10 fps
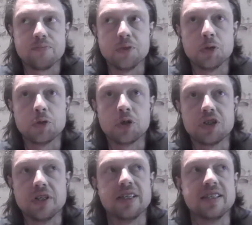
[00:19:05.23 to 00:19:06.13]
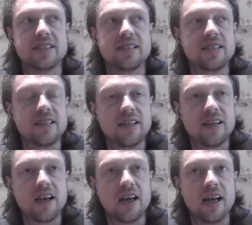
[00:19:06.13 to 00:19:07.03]
Nutrition is
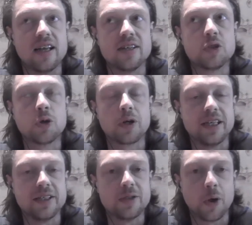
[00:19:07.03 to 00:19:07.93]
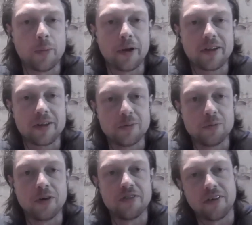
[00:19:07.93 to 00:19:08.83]
a tricky topic
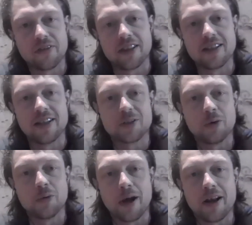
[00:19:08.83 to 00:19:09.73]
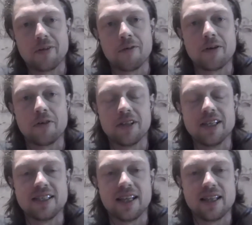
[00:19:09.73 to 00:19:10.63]
with everything that's sort of banded around on the
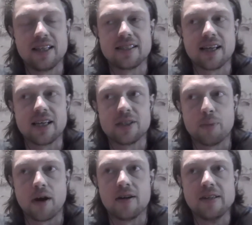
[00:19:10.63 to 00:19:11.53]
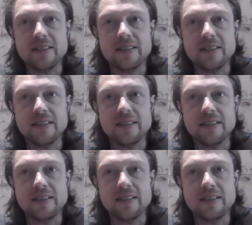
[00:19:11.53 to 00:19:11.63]
internet these days, but